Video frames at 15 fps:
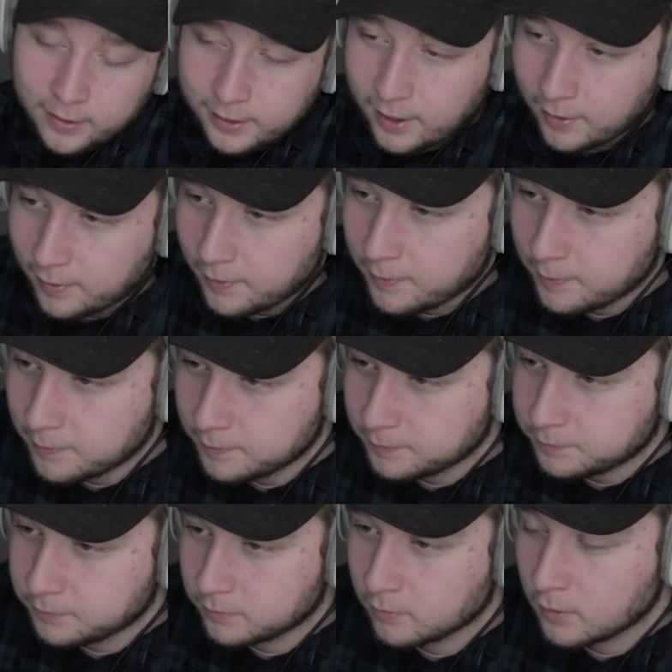have that
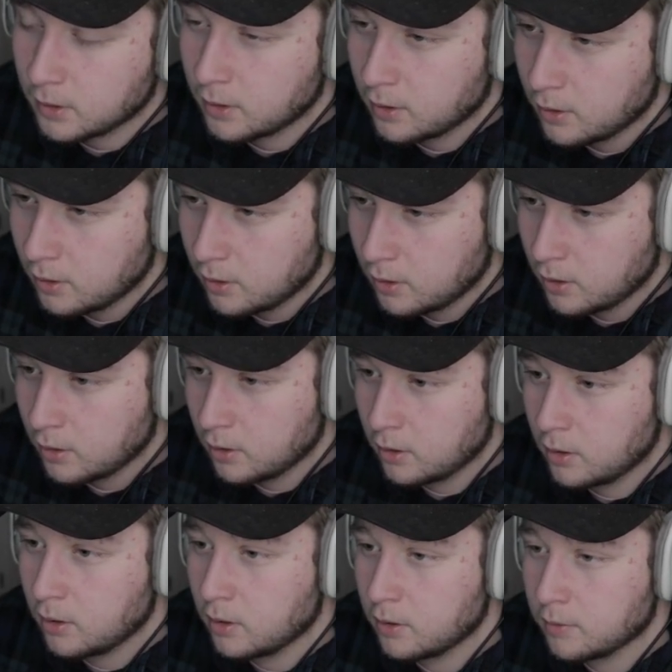happen, Mouse Sports
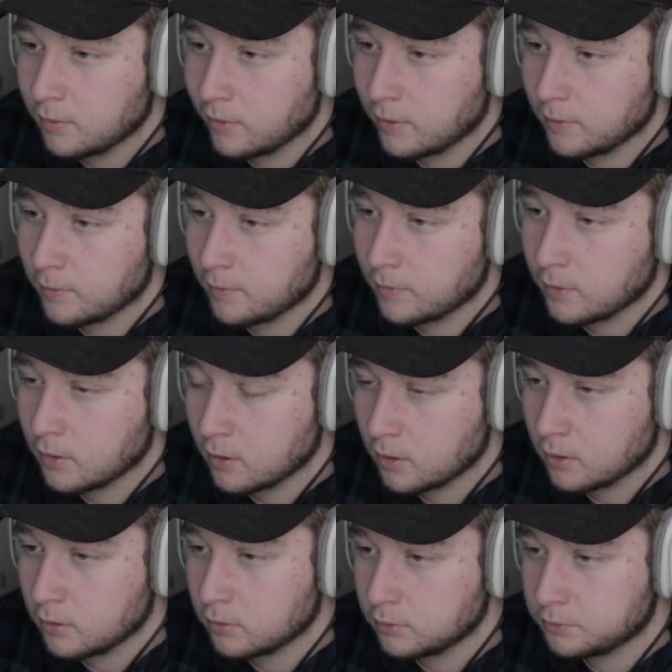pulls against whatever
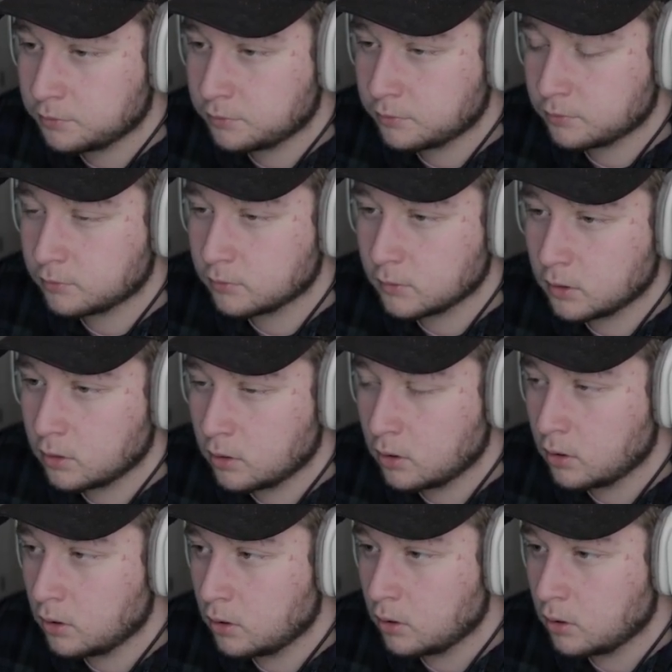Windstrike. Windstrike